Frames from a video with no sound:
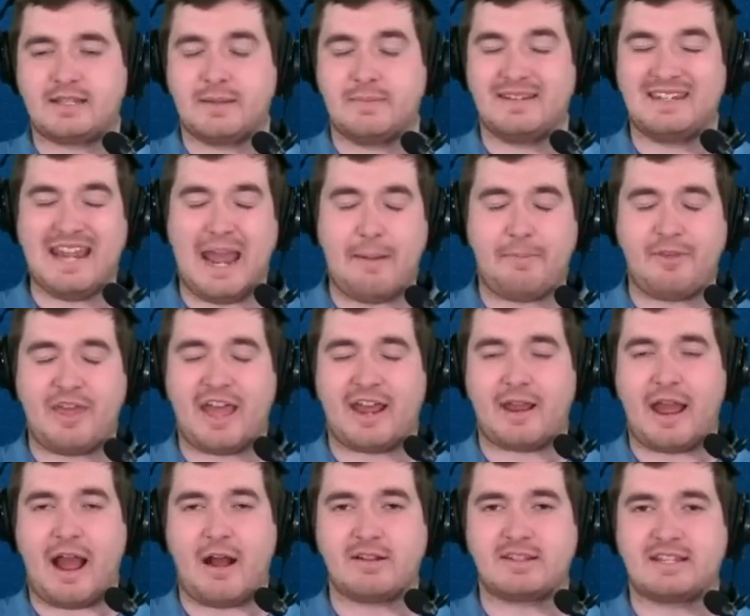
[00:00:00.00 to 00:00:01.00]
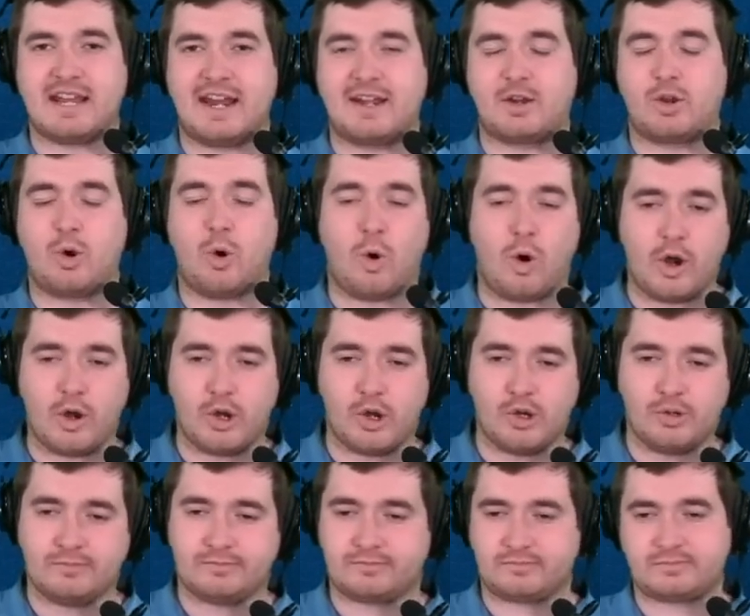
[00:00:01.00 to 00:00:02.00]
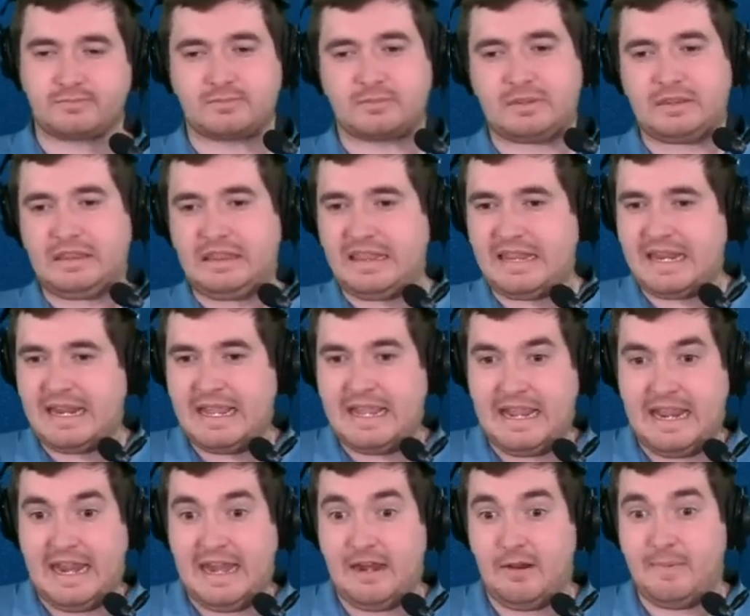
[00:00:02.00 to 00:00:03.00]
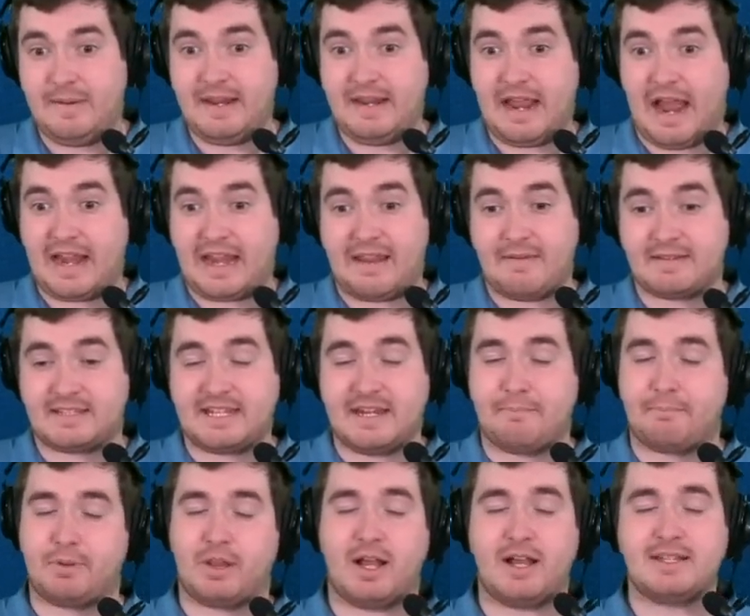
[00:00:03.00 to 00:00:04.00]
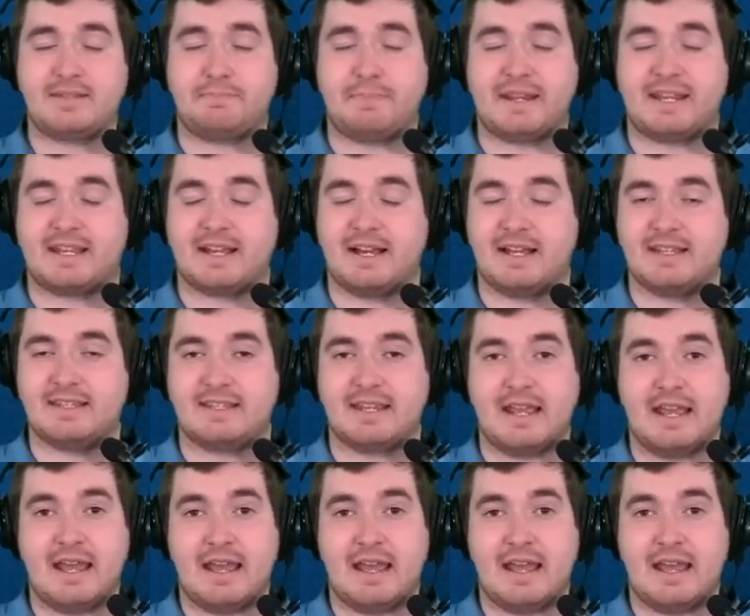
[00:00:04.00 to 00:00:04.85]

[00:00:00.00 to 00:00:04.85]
depth at outside corner. I gave C plus because